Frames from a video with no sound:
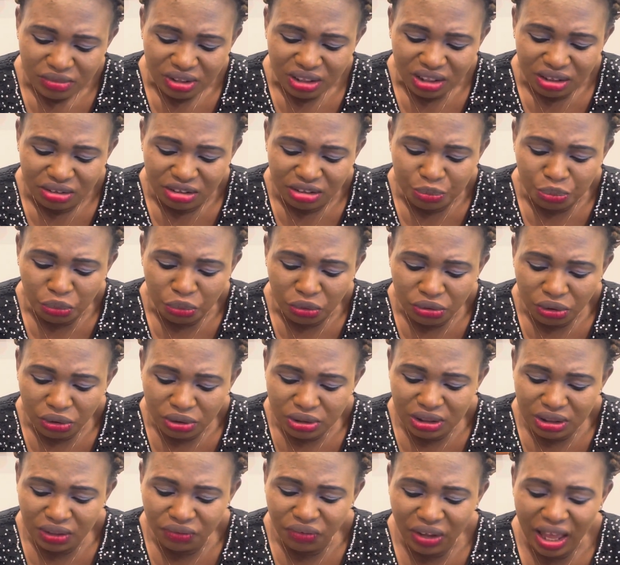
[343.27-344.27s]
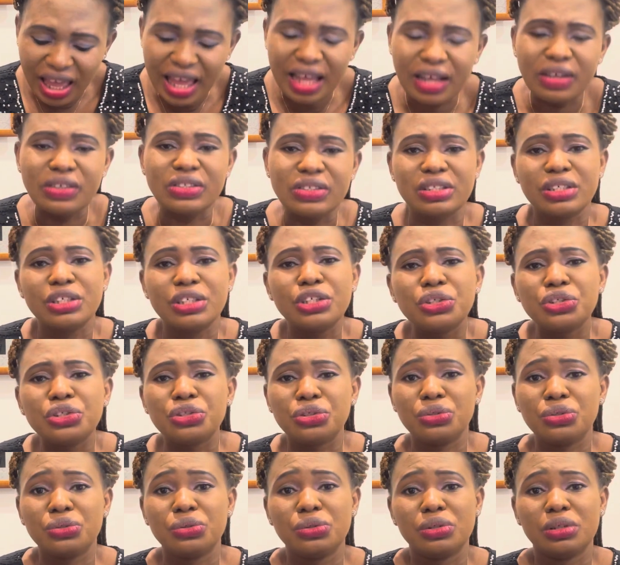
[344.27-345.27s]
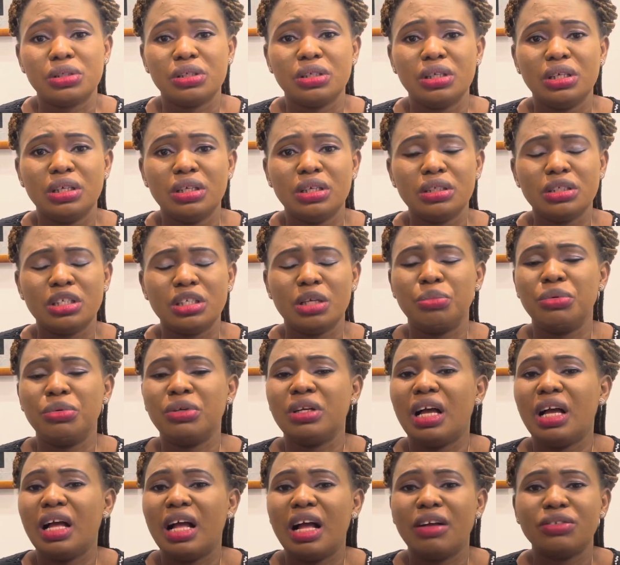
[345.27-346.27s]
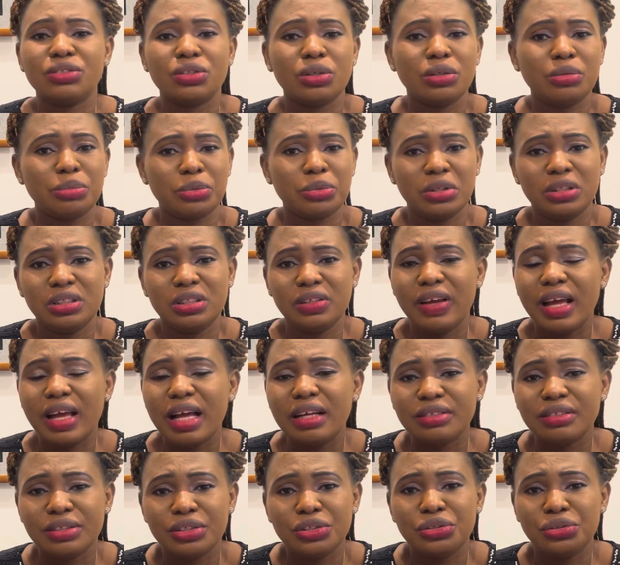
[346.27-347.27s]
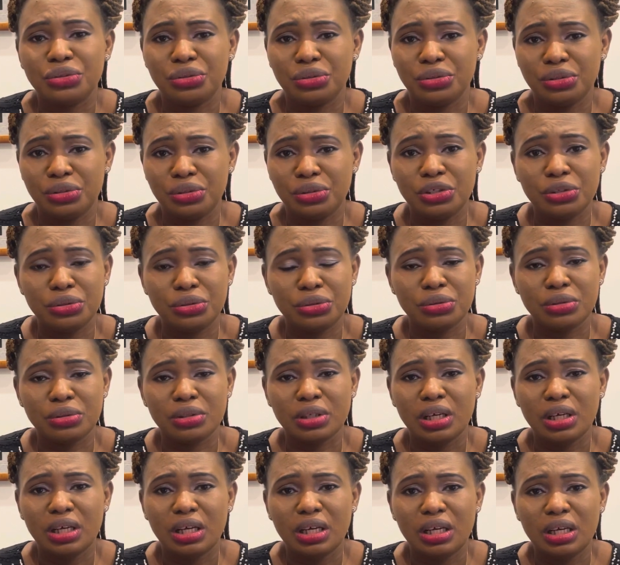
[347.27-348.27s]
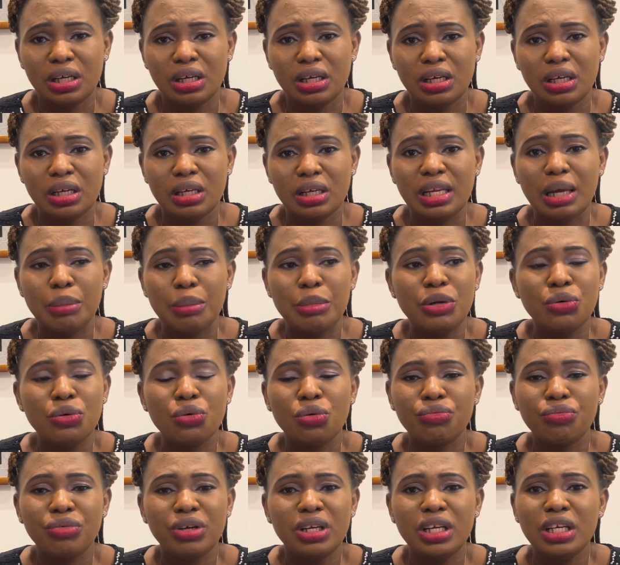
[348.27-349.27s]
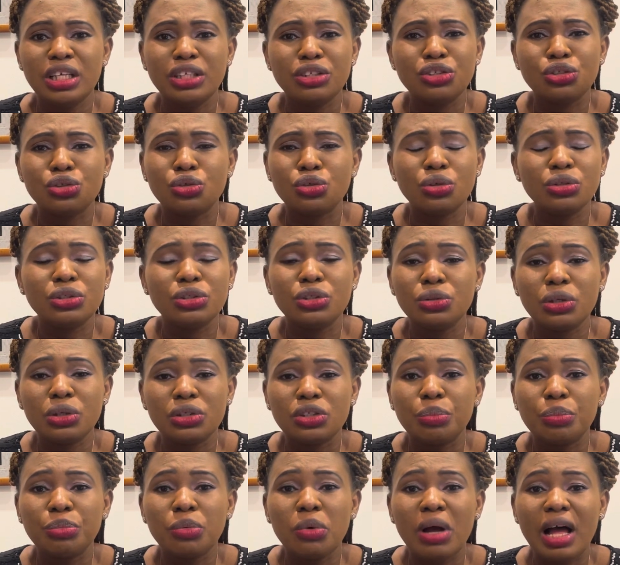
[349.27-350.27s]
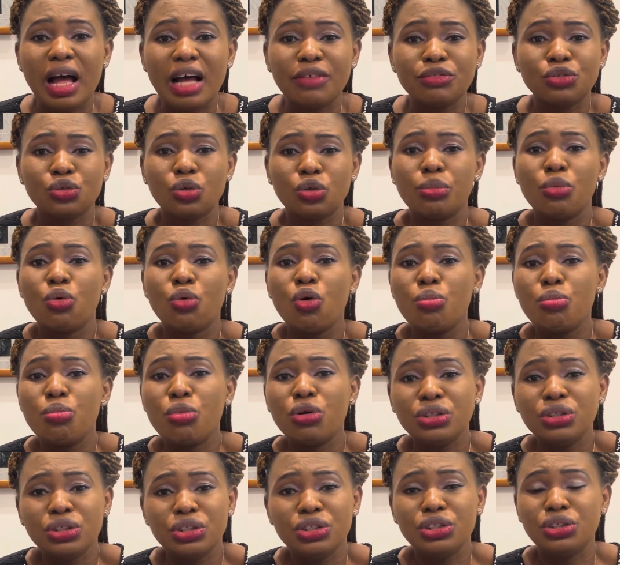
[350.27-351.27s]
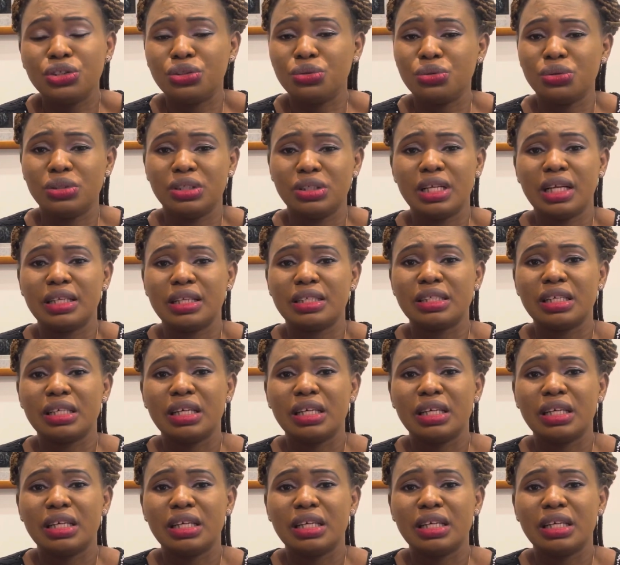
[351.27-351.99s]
Reproductive health issues. Some people can have some reproductive health issues that may not really, some people have some hormone issues that